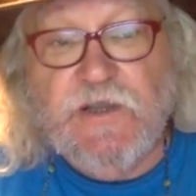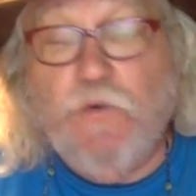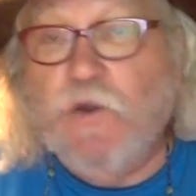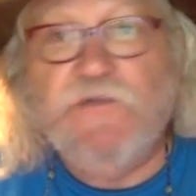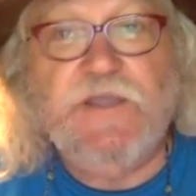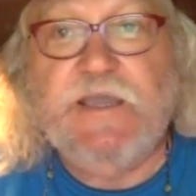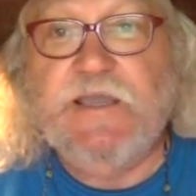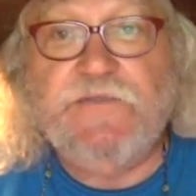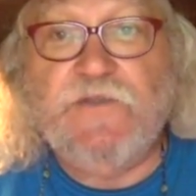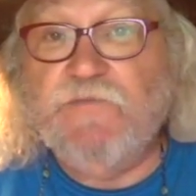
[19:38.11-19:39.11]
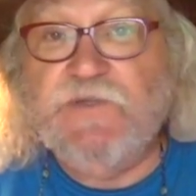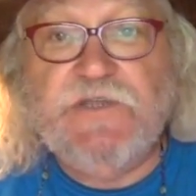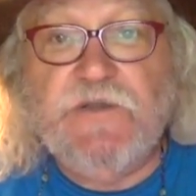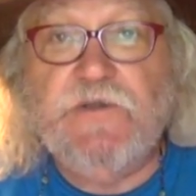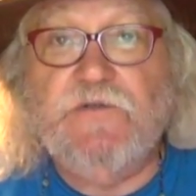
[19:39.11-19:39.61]
where they get their
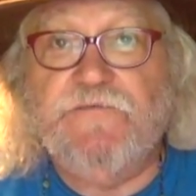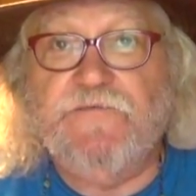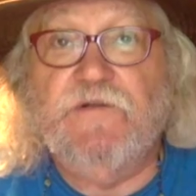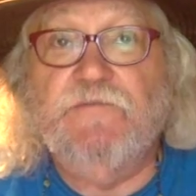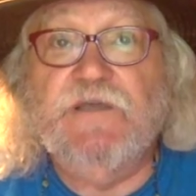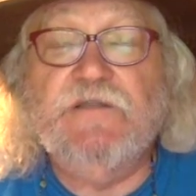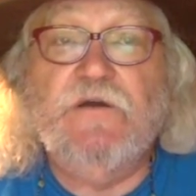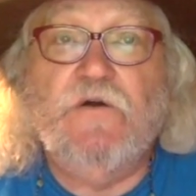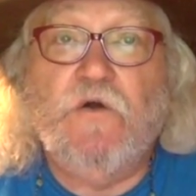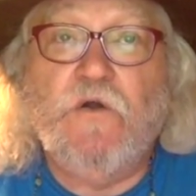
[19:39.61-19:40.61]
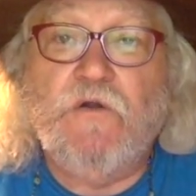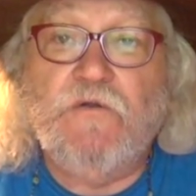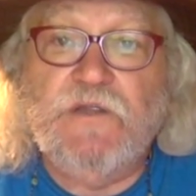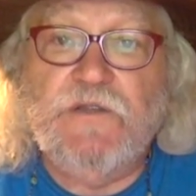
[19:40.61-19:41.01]
material from and the horror